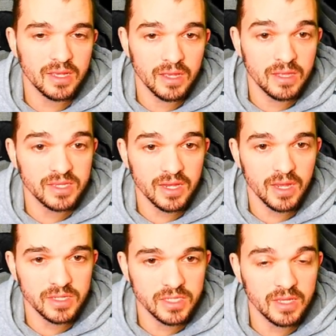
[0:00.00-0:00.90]

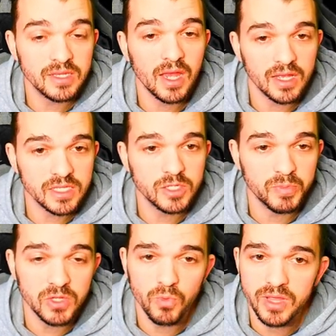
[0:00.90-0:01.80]
cast and cast
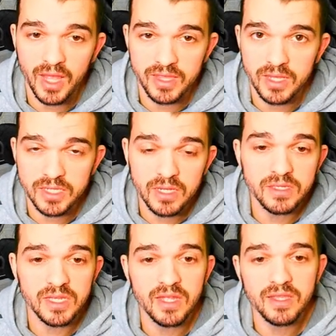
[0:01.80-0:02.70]
speed with lightning
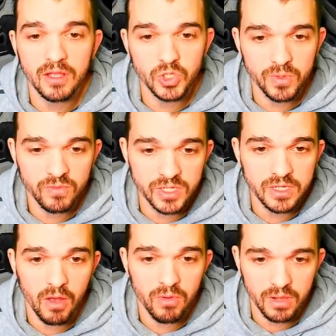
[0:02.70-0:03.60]
skills, and also
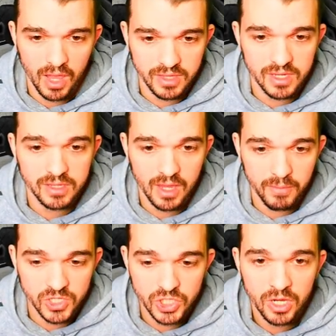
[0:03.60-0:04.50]
increase our lightning
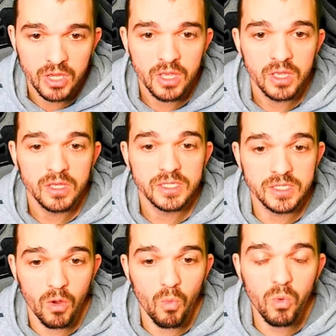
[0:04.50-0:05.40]
damage.
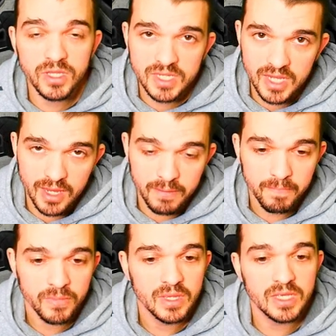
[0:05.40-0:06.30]
So once
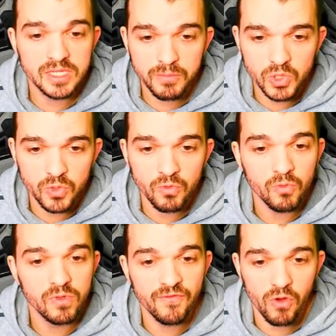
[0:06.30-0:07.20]
again, it's up to
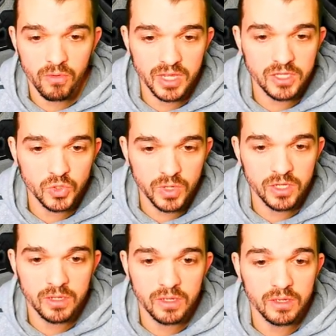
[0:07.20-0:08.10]
you. If you're already
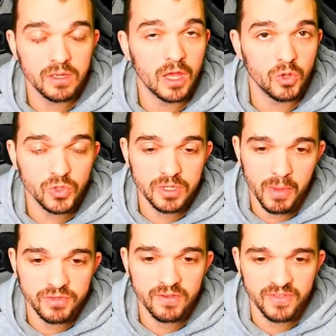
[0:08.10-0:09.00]
doing a good
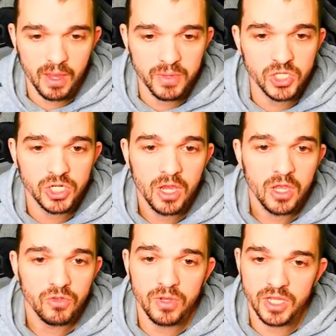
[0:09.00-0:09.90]
amount of damage,
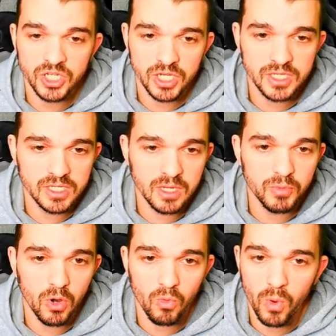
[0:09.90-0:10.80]
you can just
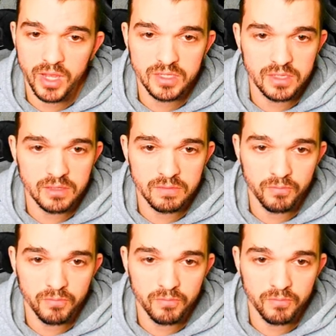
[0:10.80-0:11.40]
keep your way